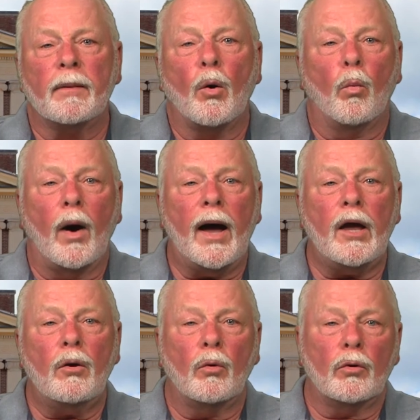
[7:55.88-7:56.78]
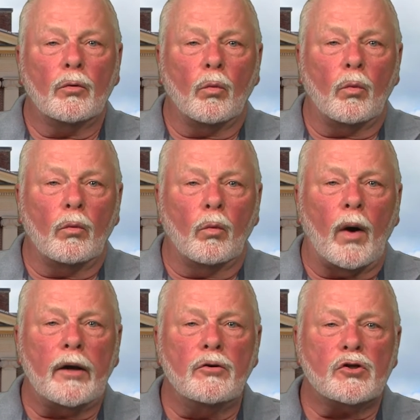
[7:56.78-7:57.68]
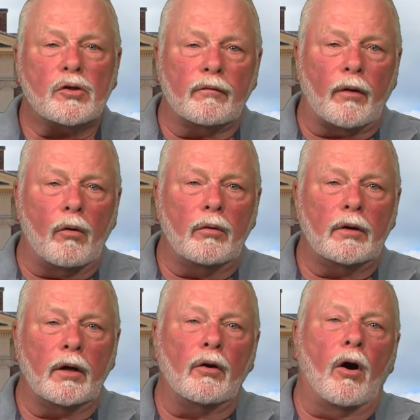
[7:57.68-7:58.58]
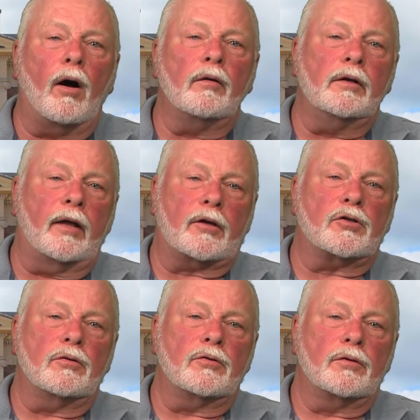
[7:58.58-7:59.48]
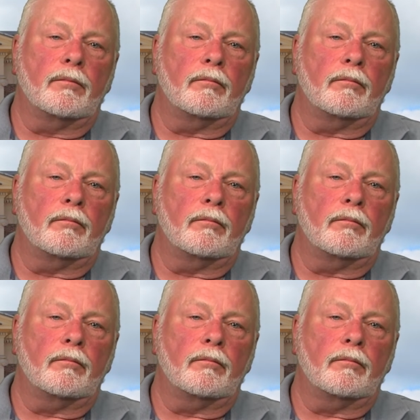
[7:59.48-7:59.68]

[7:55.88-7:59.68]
Why you should vote in all elections.